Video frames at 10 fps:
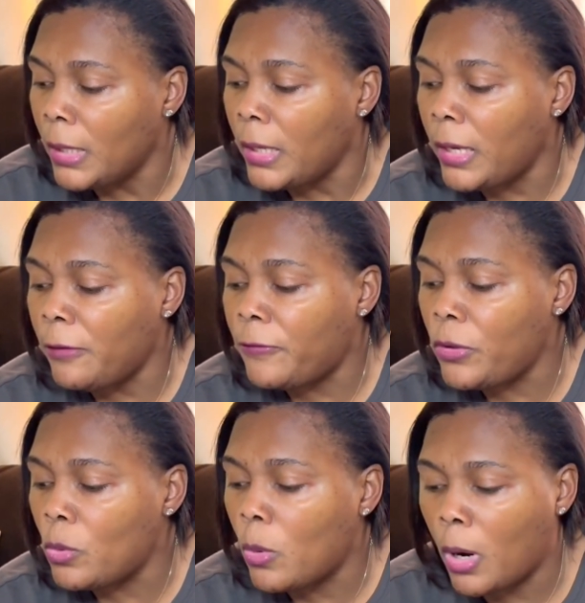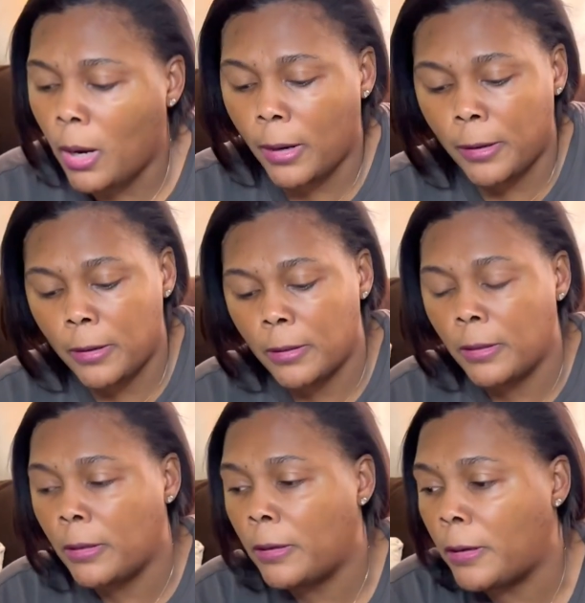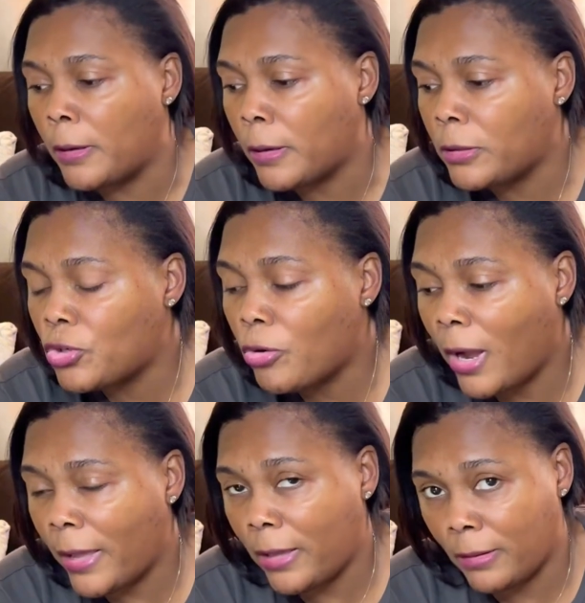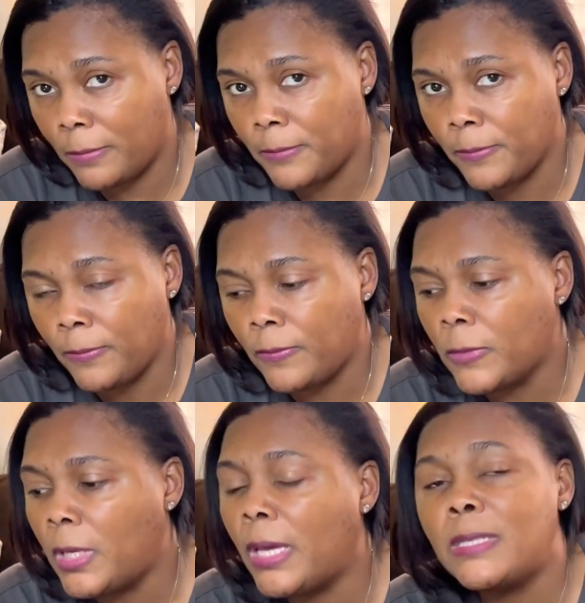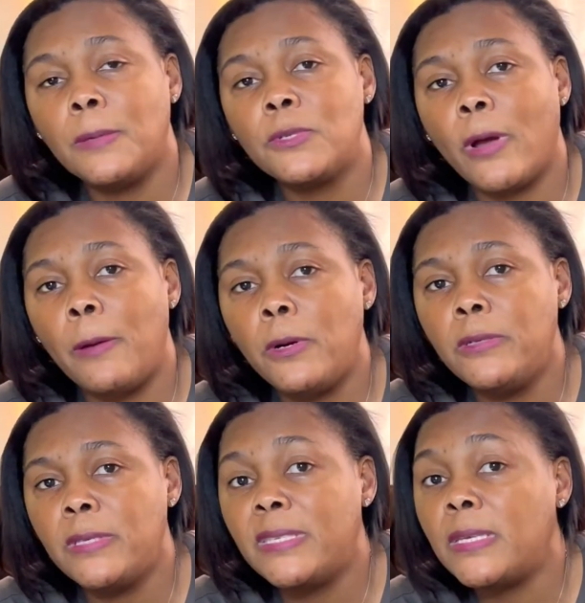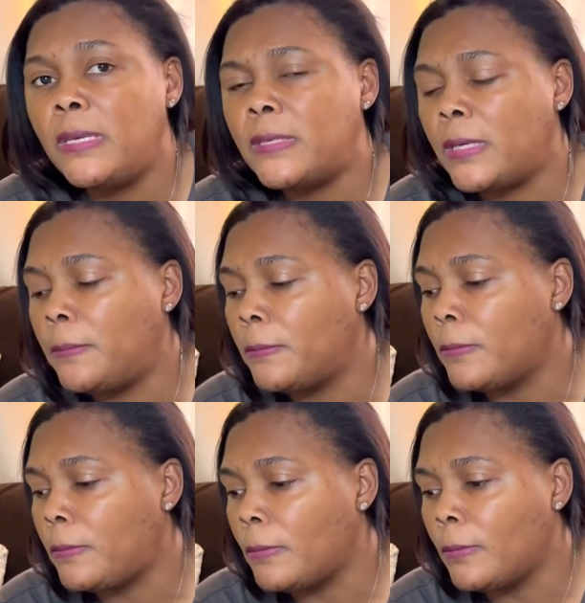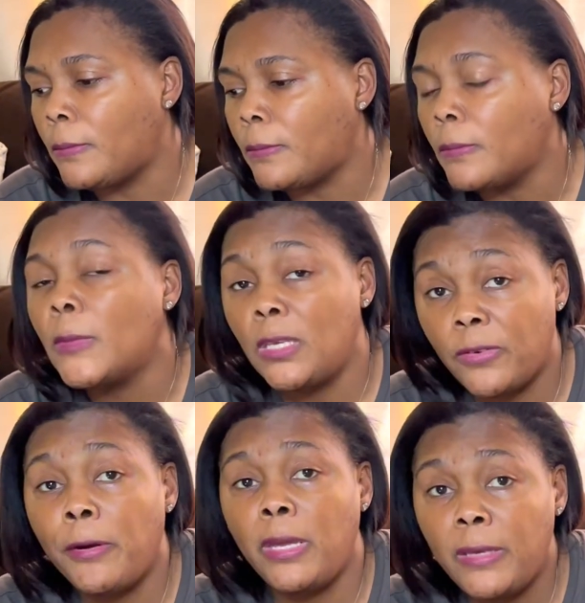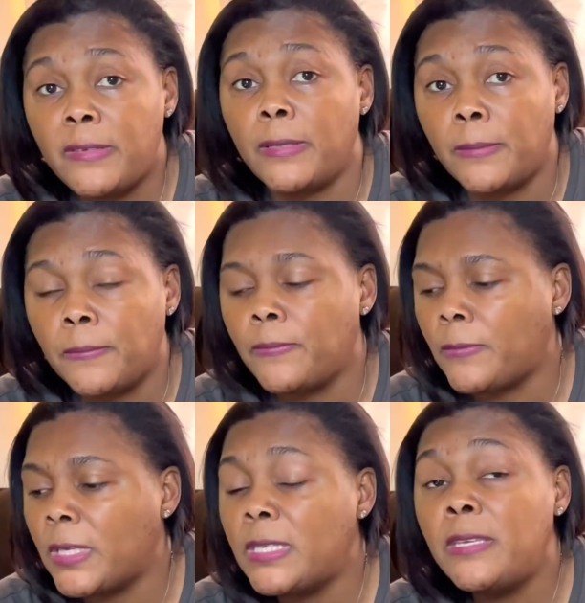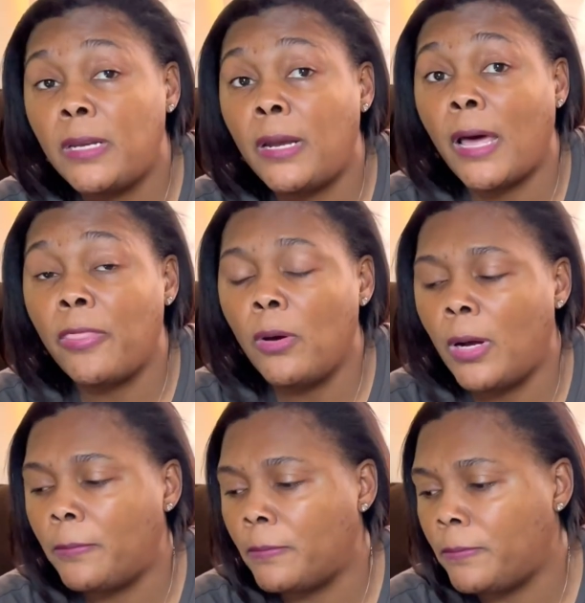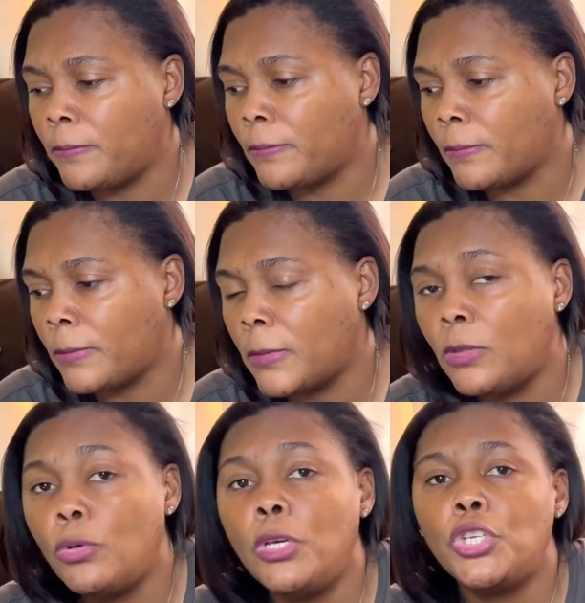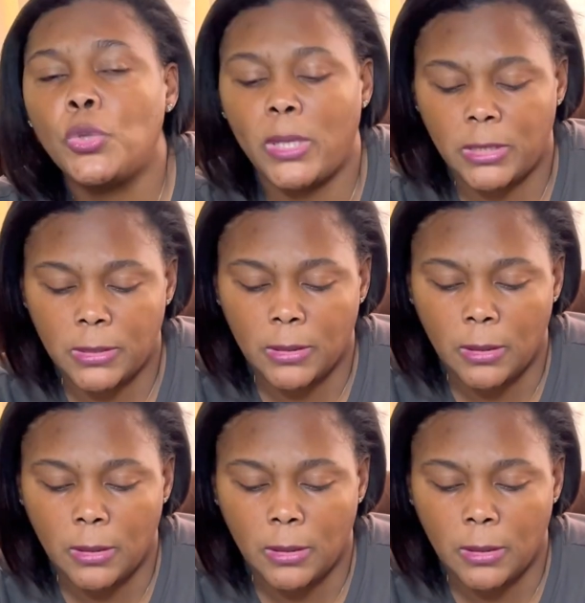if you are trying to get subscribers, it's easy. It's very easy. It's easier than I thought. Do your shorts.